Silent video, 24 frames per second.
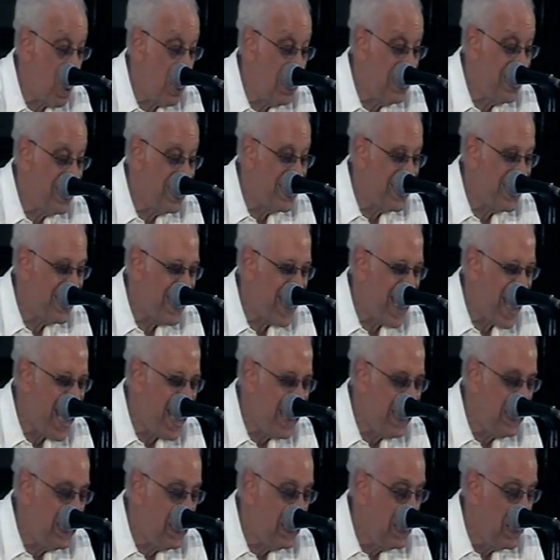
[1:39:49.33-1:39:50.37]

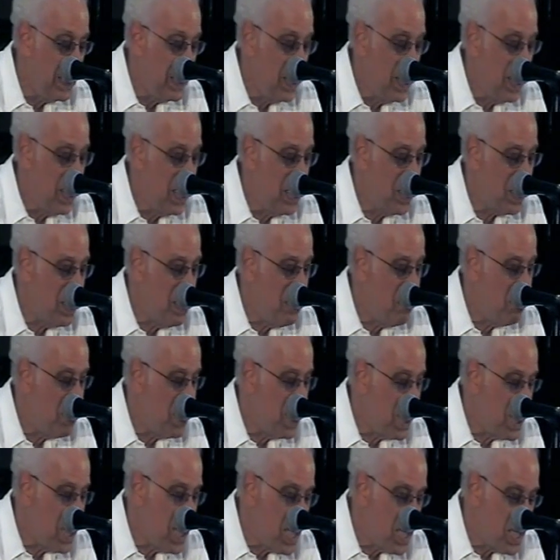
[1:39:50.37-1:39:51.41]
understand its
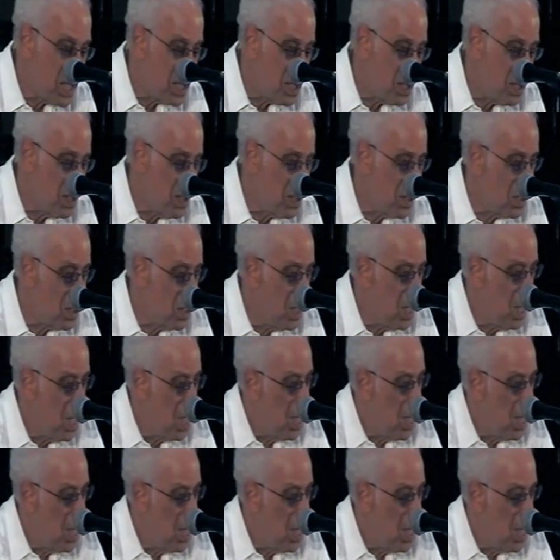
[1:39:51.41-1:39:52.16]
implications